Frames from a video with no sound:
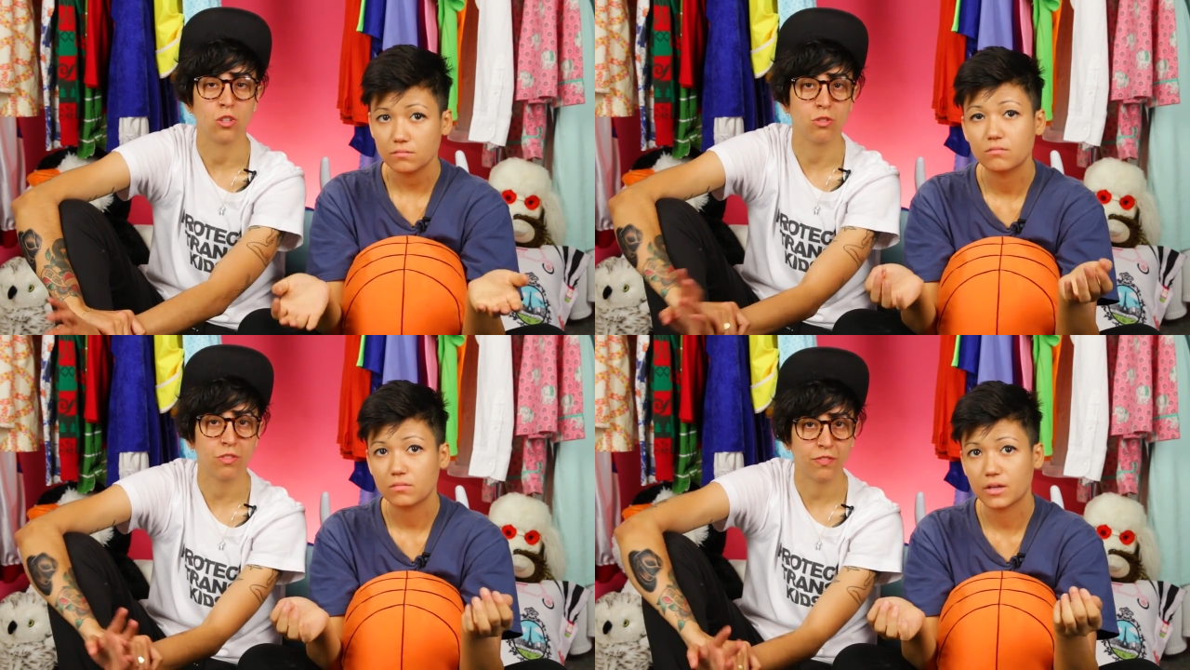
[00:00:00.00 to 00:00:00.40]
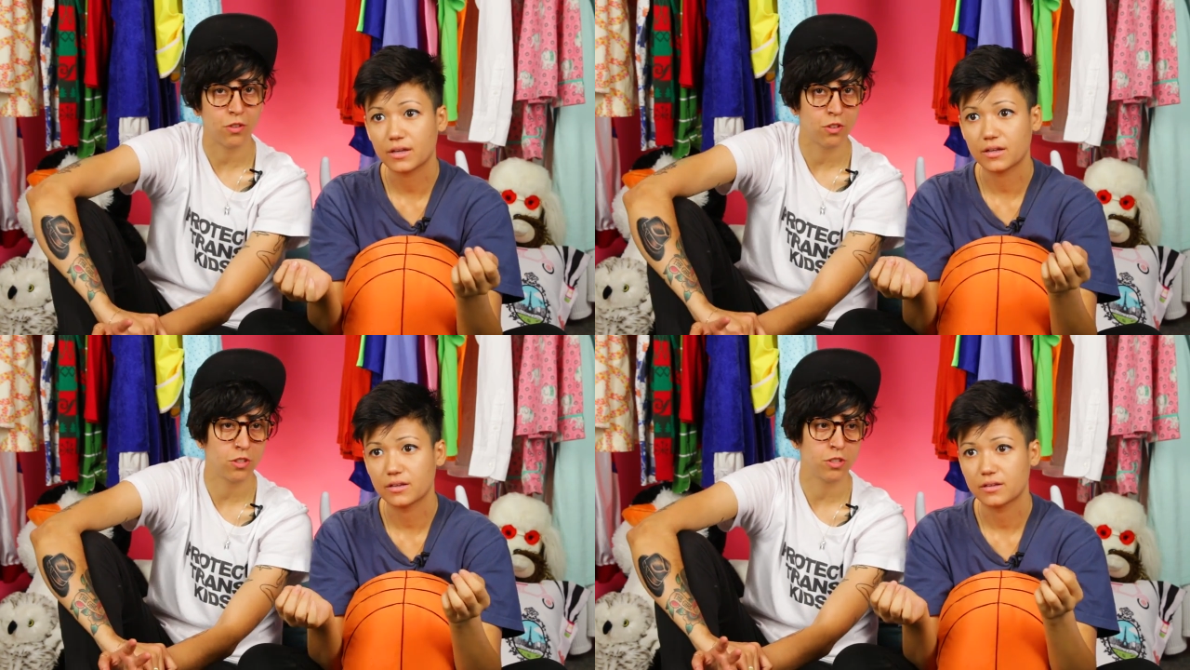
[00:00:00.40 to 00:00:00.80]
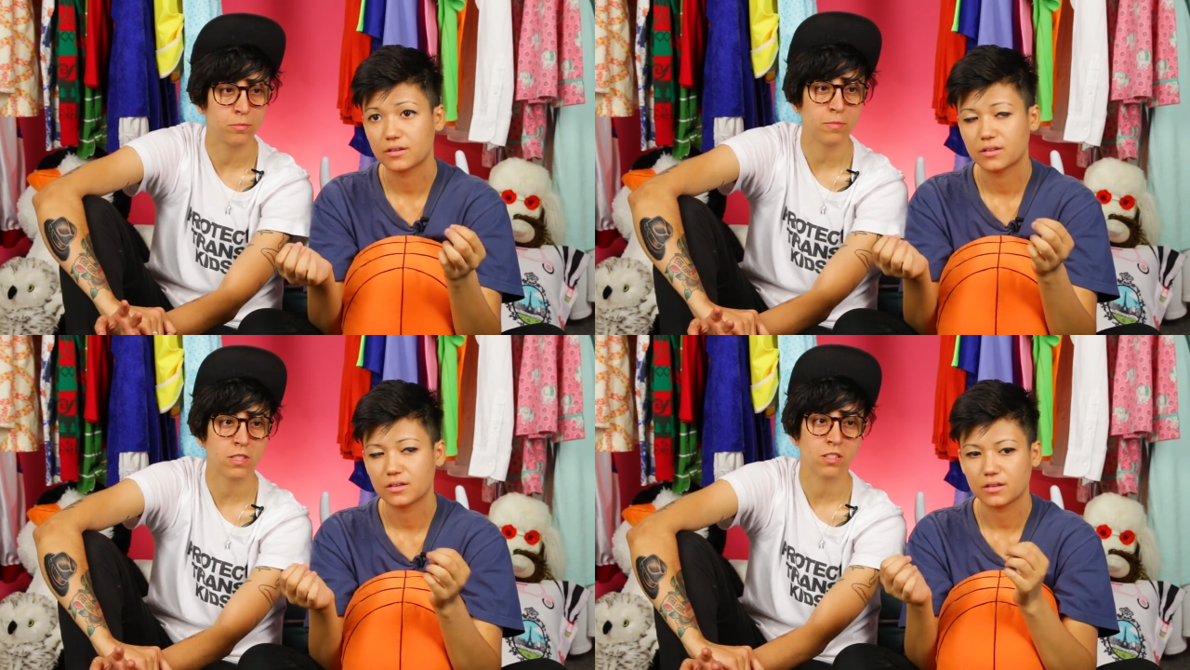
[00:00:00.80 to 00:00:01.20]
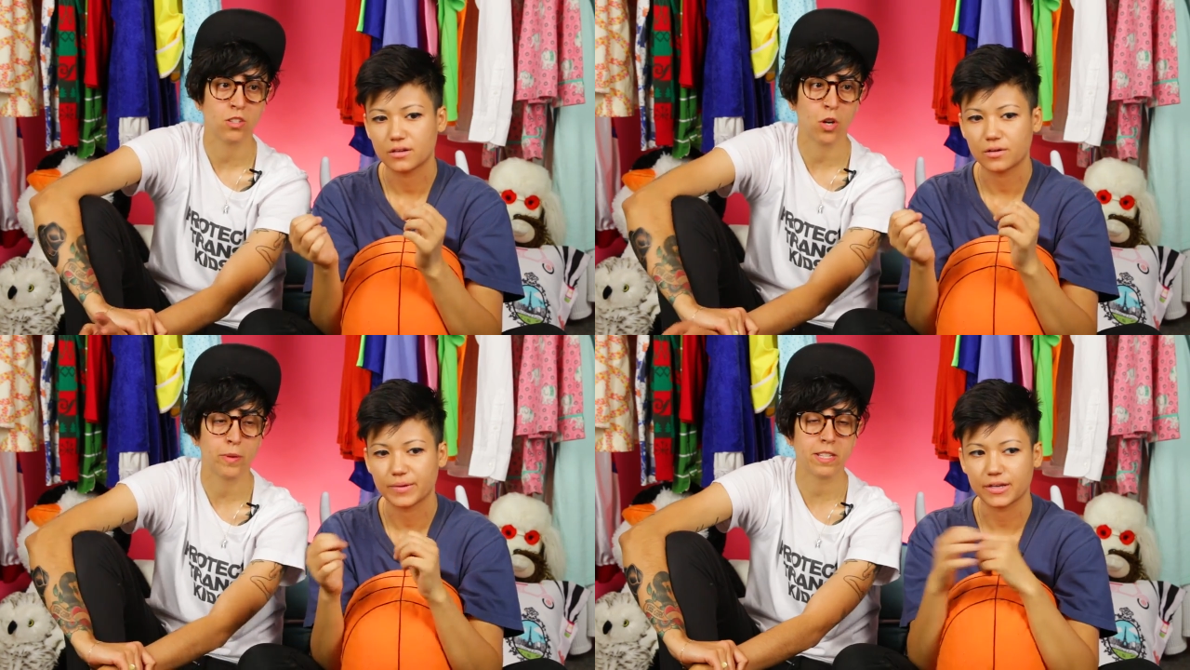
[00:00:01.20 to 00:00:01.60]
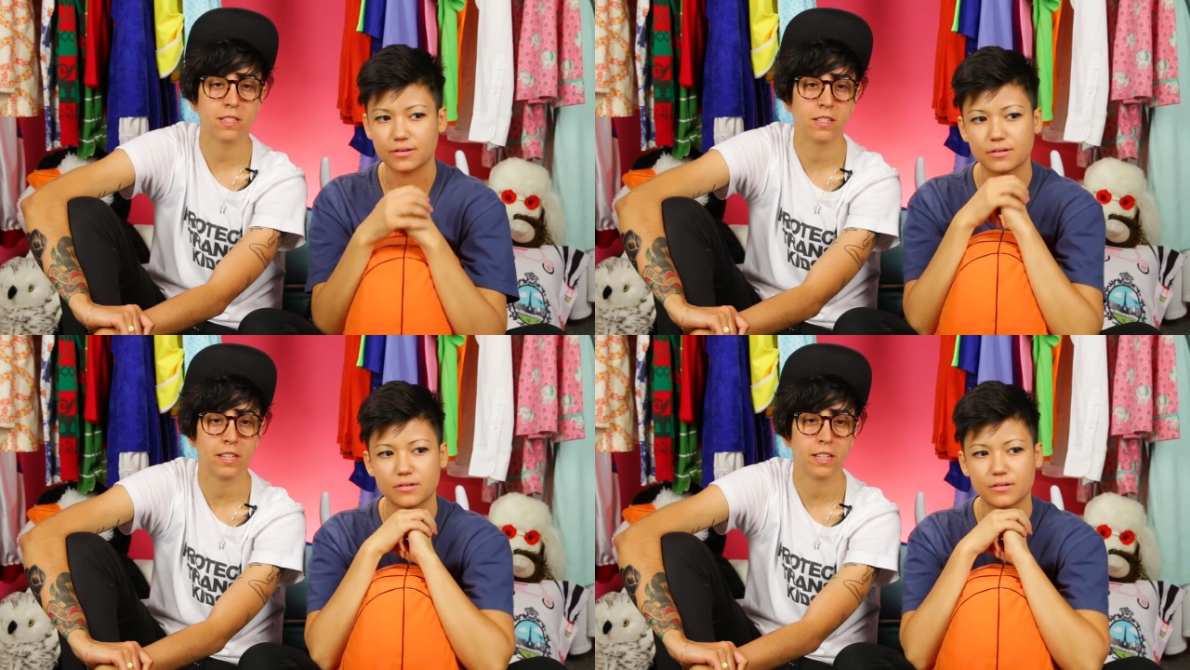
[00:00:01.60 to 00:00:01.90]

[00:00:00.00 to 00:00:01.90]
Speaker 1: Youth forums, going